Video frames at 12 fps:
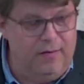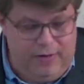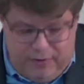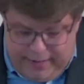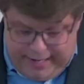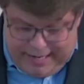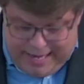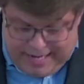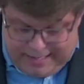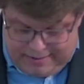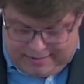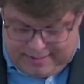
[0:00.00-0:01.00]
We
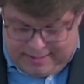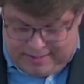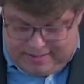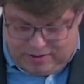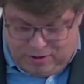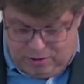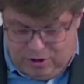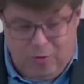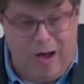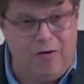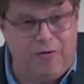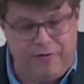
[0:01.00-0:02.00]
realize that
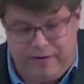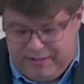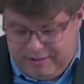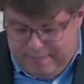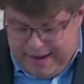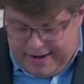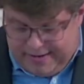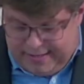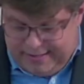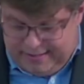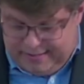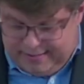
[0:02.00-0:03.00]
although our first
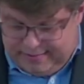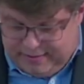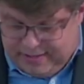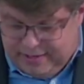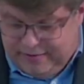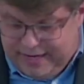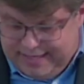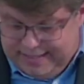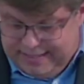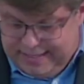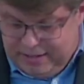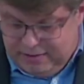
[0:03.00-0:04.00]
parents were
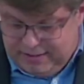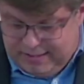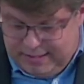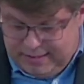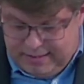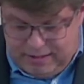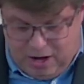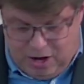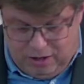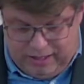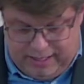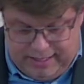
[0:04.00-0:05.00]
created innocent and
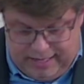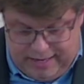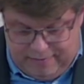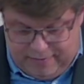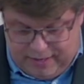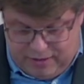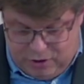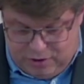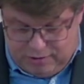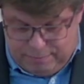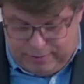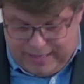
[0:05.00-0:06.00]
holy, they were
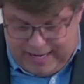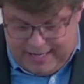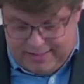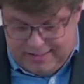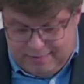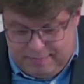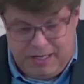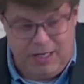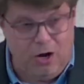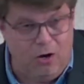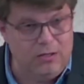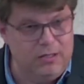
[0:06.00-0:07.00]
not placed
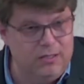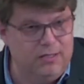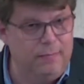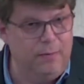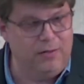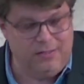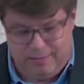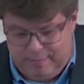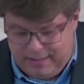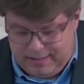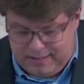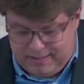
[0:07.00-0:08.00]
beyond the
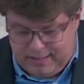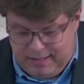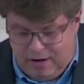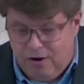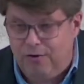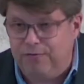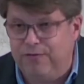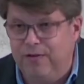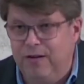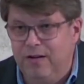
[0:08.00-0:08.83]
possibility of